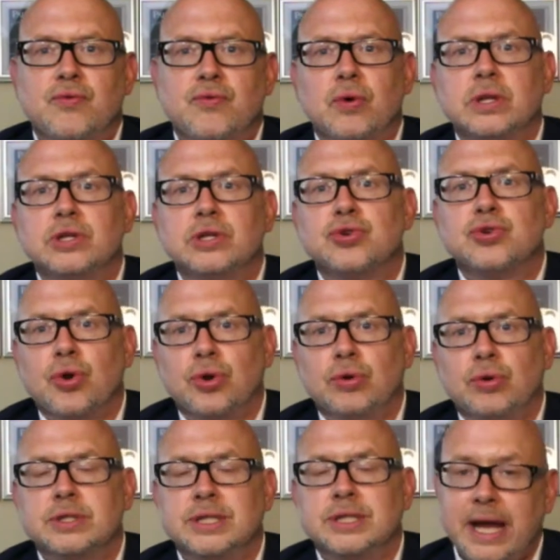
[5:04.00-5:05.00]

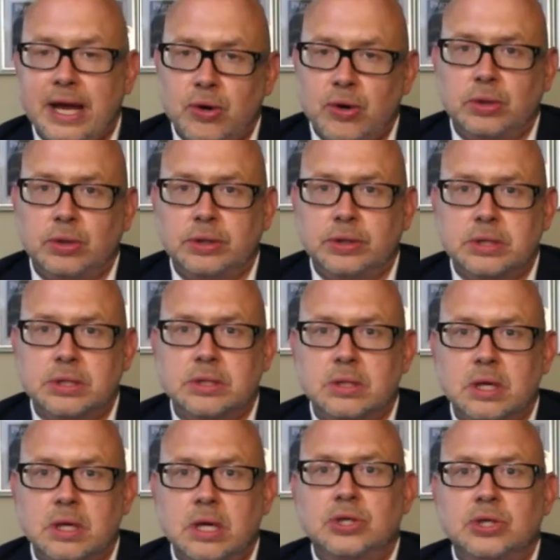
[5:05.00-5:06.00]
internal
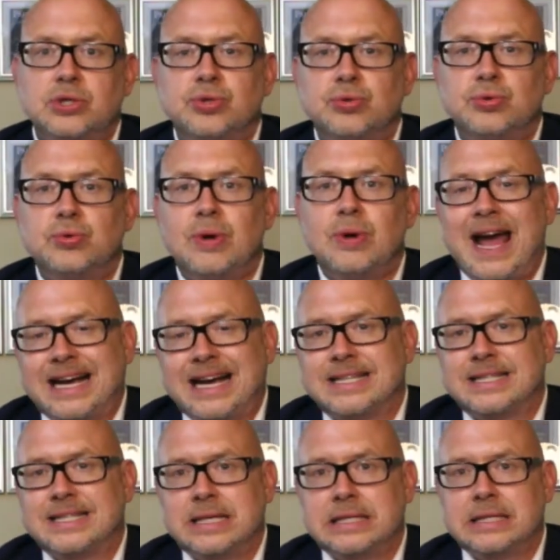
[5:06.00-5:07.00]
stakeholders to
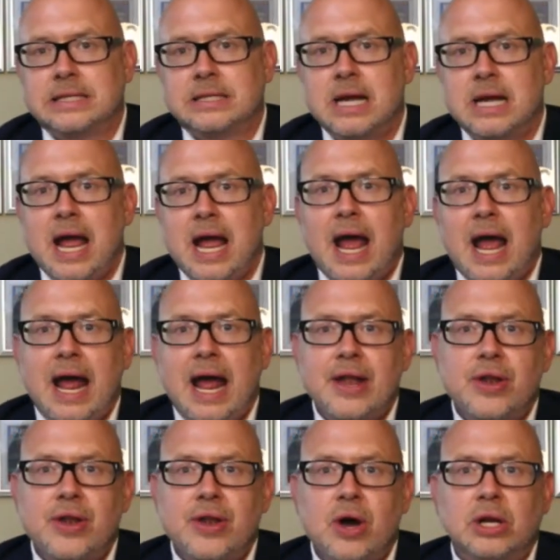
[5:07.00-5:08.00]
access
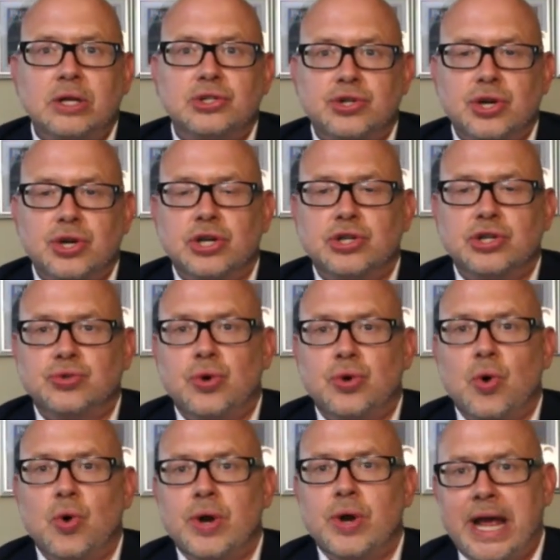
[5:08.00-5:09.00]
and not just your
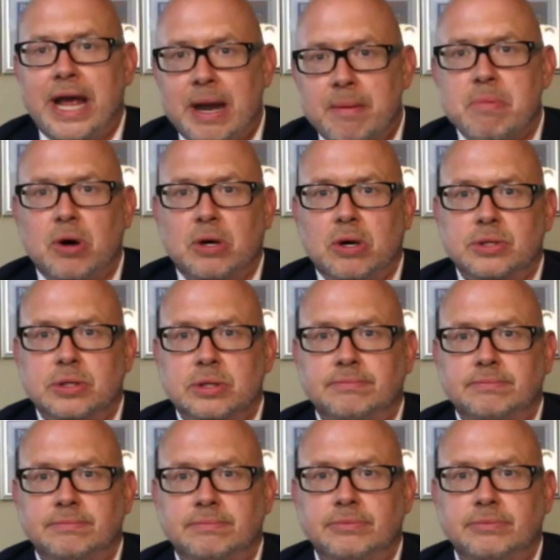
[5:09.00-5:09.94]
own inbox.